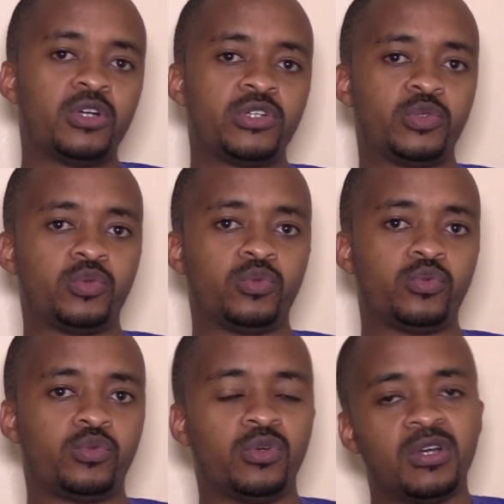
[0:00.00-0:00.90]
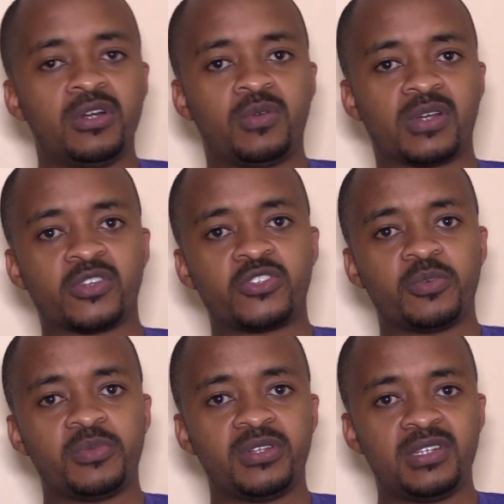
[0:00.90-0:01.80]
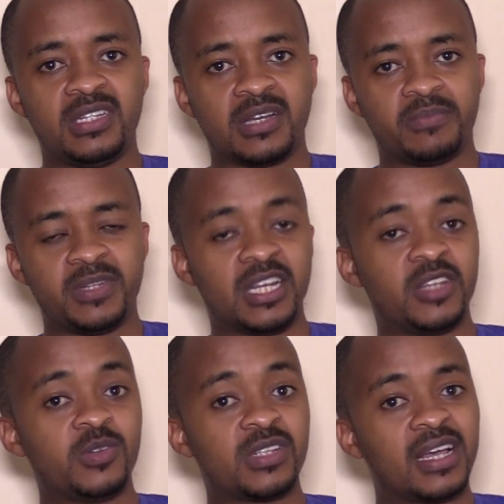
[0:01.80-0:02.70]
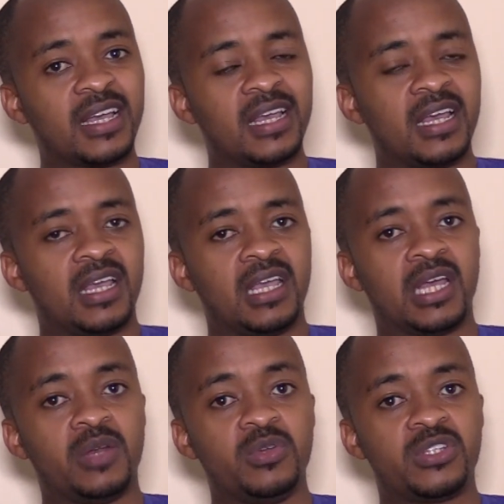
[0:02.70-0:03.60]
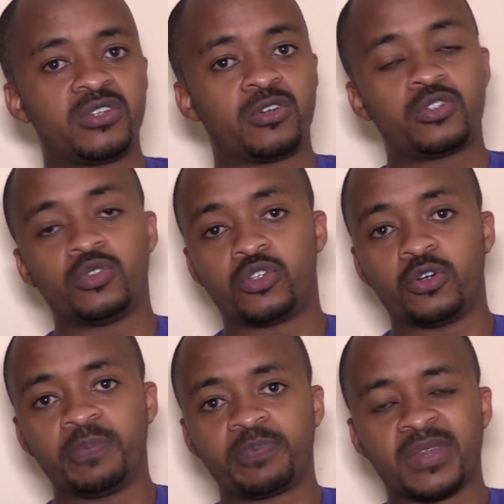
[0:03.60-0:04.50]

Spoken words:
to a social media user and which not to show.